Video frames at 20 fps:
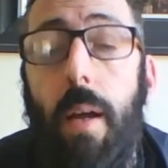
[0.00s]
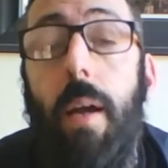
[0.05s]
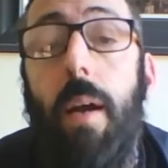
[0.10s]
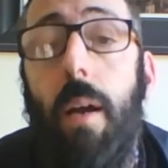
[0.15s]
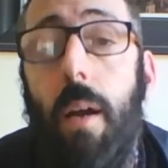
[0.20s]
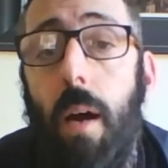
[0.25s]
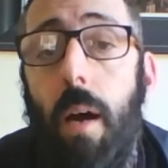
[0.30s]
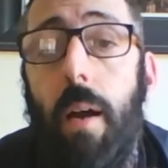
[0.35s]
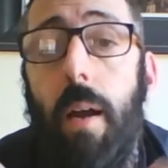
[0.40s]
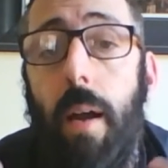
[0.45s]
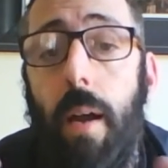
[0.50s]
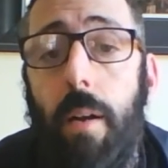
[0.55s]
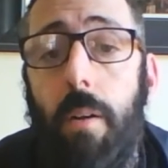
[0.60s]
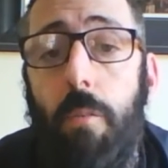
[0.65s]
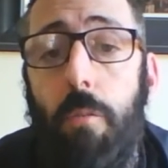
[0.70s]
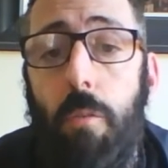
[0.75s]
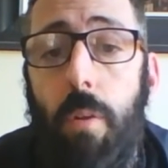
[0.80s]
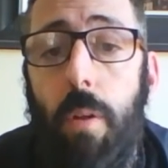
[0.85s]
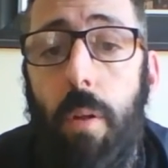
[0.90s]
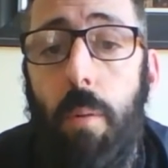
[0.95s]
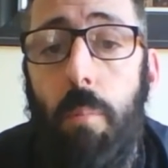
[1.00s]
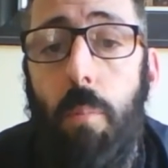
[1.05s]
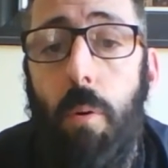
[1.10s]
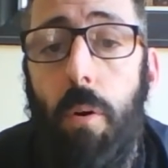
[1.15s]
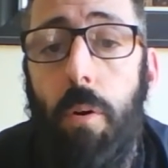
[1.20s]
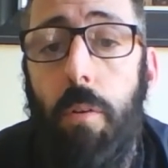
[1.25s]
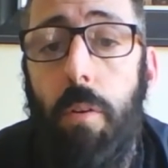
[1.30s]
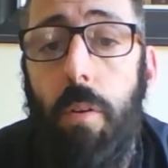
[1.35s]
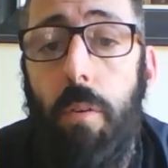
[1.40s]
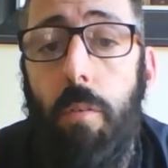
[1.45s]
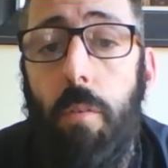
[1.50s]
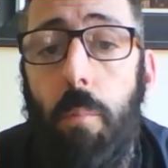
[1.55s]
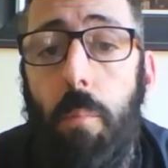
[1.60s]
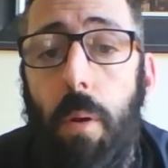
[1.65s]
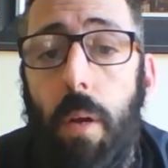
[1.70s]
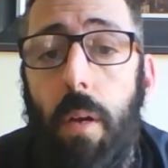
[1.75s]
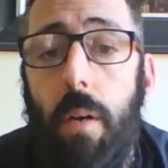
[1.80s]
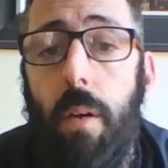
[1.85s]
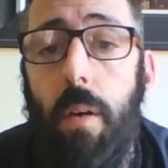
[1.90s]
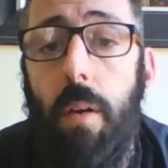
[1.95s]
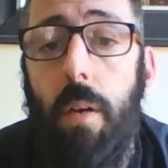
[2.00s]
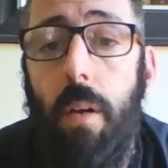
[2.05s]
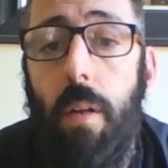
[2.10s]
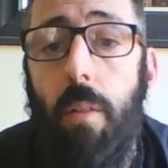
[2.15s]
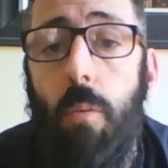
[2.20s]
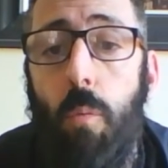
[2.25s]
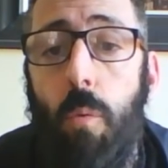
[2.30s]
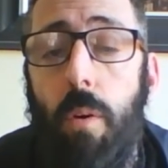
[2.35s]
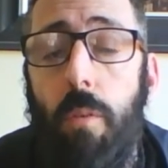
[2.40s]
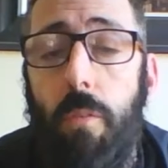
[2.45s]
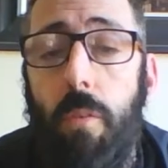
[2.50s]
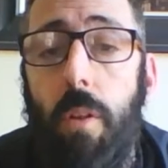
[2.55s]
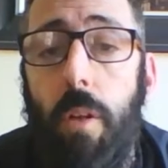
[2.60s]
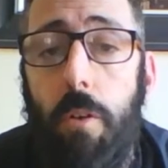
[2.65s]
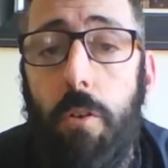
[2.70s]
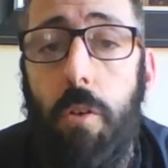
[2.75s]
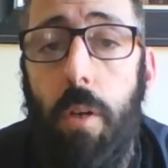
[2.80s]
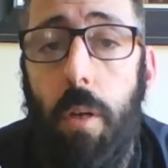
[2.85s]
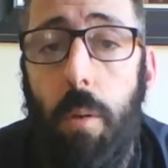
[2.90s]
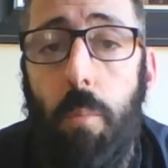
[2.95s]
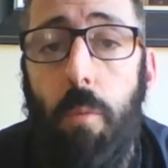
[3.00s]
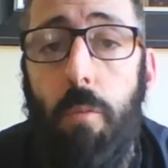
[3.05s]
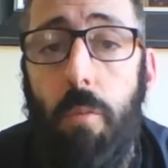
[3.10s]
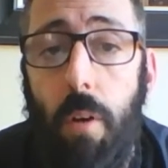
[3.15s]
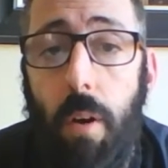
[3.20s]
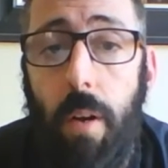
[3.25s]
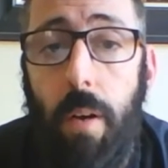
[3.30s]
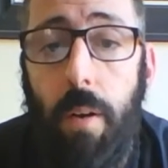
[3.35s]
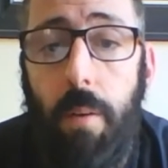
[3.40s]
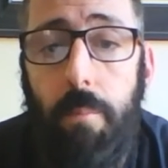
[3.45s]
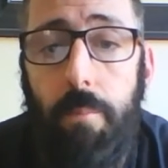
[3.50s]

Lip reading: God actively participated in the revelation he provided.